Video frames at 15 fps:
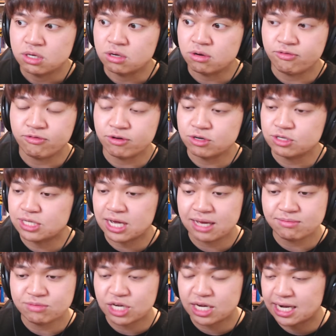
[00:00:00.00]
first
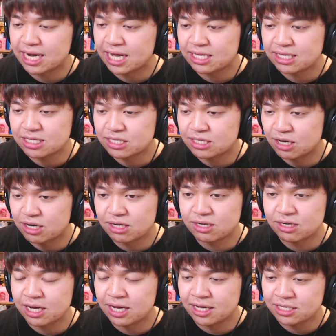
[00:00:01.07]
time checking out this
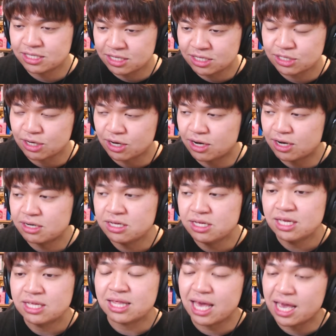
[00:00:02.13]
song as the song
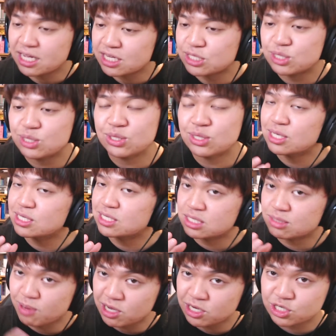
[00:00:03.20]
thanks to this
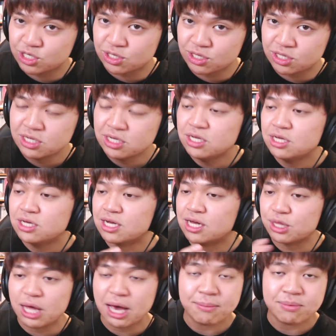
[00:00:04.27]
special
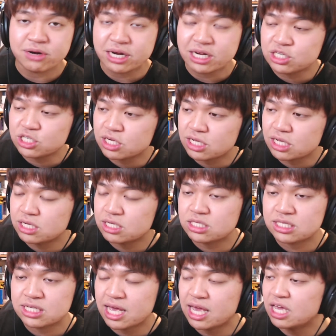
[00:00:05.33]
collaboration
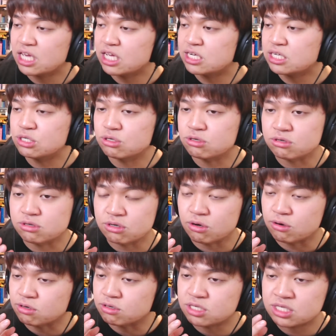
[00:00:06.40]
stage
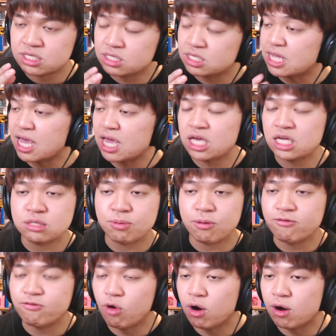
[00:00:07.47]
or stage
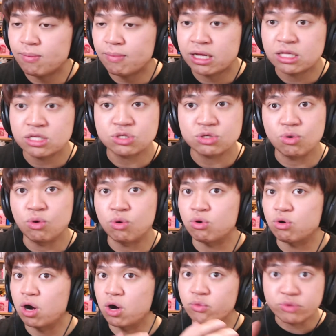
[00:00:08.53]
performance
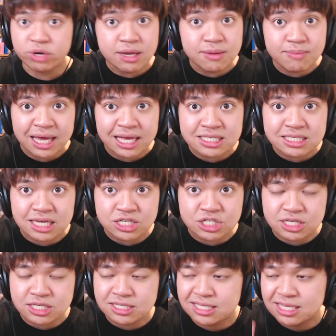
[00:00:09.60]
or a remake such
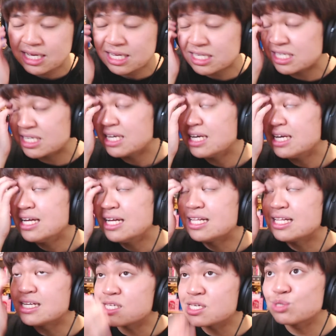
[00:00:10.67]
as this?
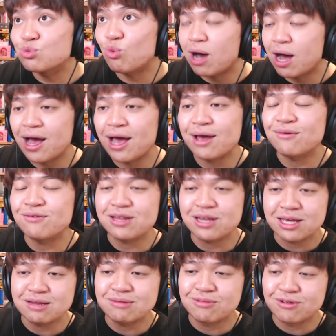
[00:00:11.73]
This is why we
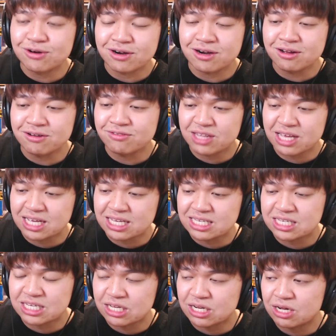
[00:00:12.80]
need more of
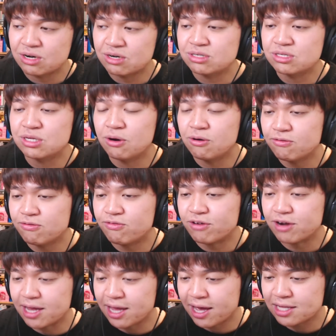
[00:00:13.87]
this, you know. Don't
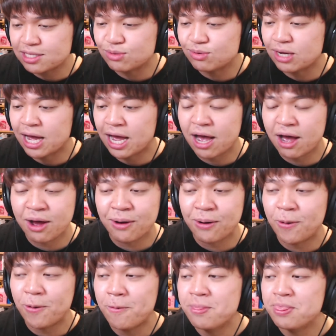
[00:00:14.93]
forget
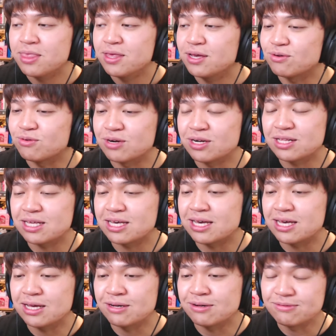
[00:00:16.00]
how
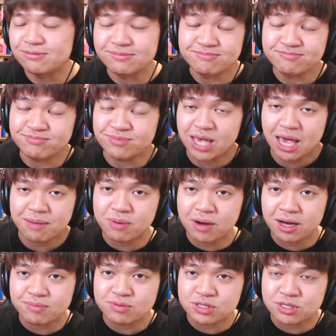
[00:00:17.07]
really
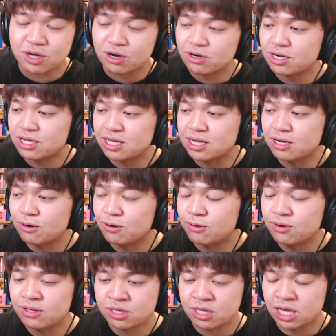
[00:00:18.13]
K-pop started,
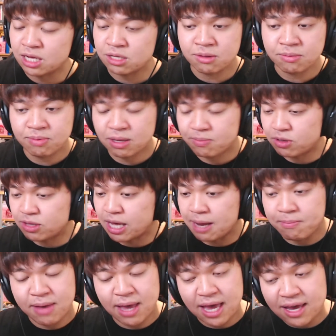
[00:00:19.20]
like the people
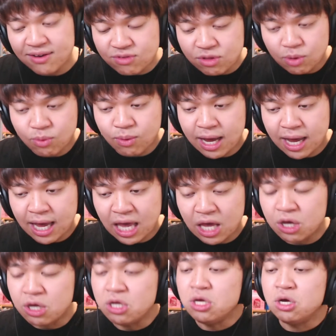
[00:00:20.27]
that paved the
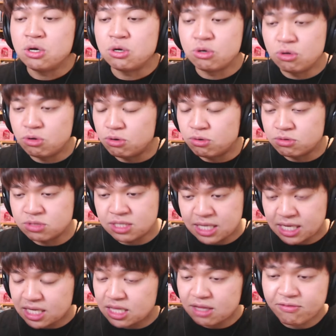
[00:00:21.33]
way, who
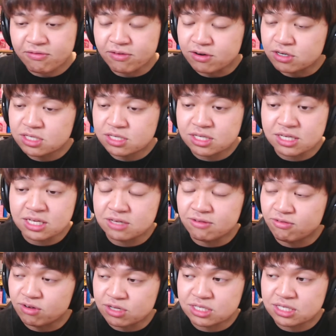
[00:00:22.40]
did the first
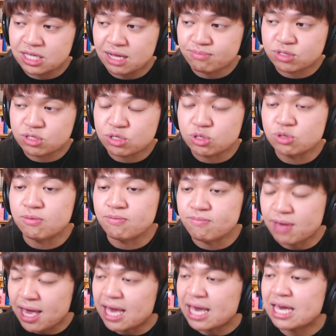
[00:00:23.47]
footsteps to
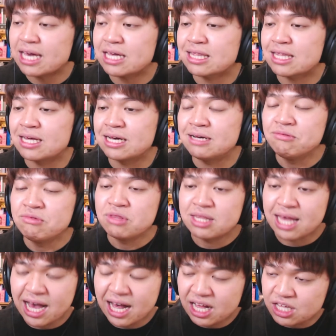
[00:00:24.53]
make the
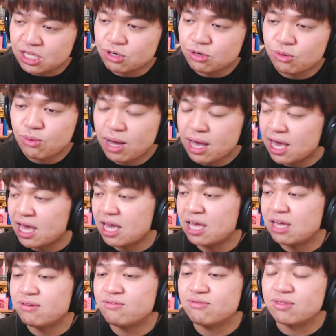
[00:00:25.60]
Hallyu
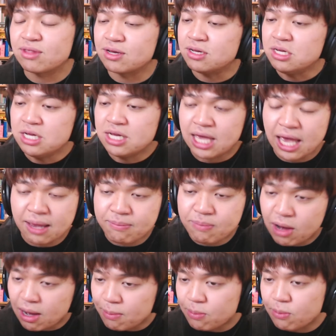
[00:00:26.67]
wave, the
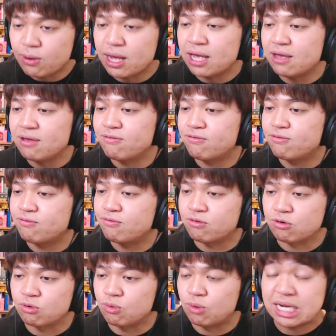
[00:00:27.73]
K-pop wave
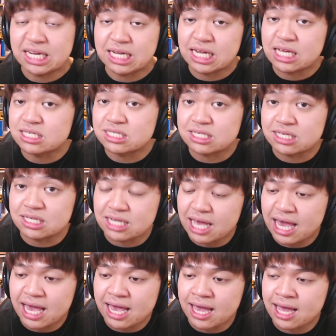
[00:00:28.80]
for what it is
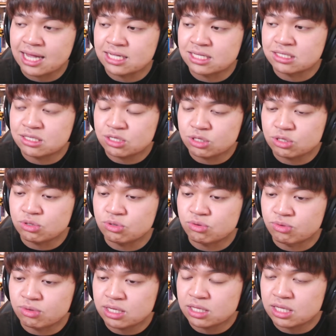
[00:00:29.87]
today, and to
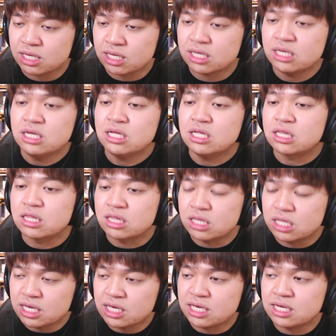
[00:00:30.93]
really
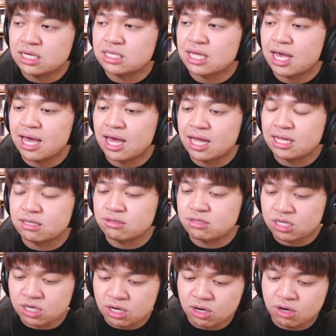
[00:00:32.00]
lead and,
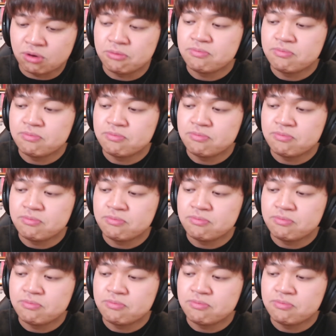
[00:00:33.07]
you know,